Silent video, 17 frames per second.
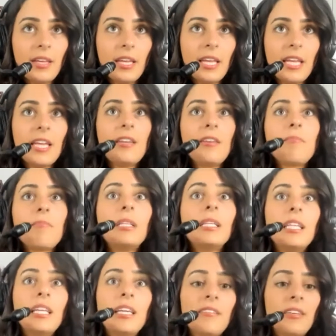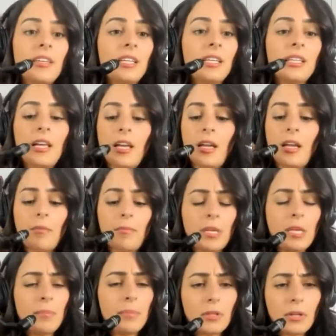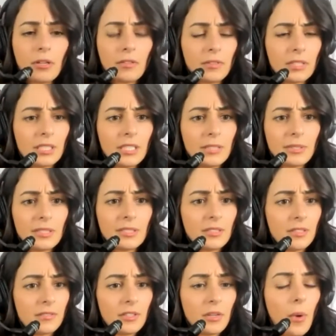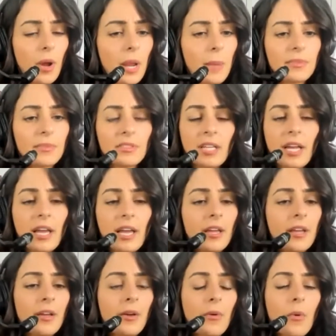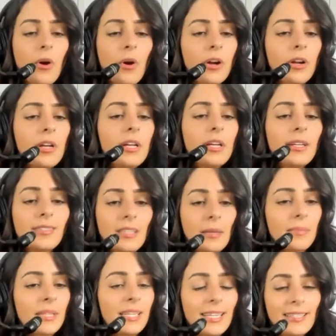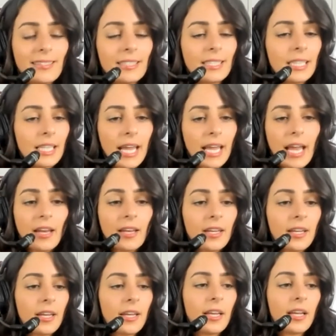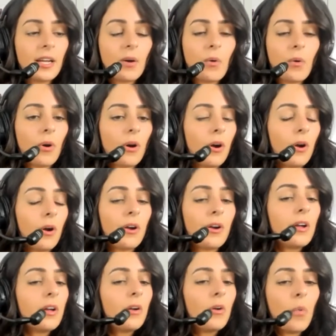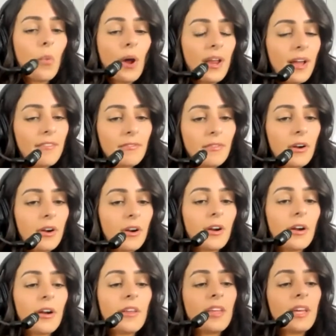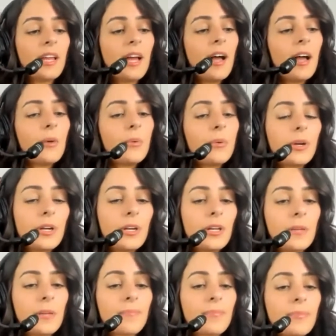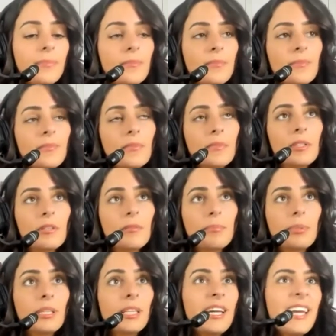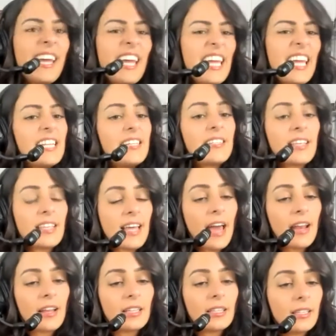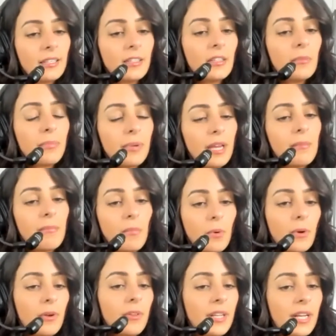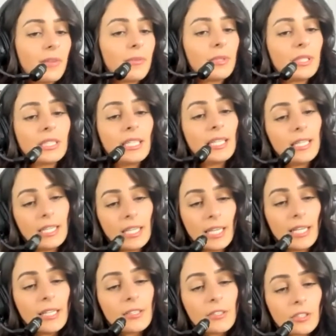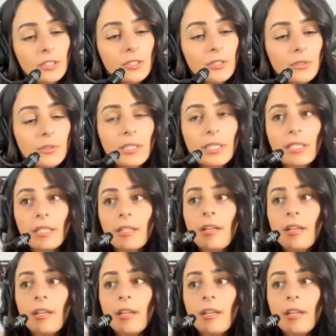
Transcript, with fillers: in believing like people aren't really receiving what I'm saying or something isn't landing or whatever, then I would play into that a little bit mm. more than I really needed to. And,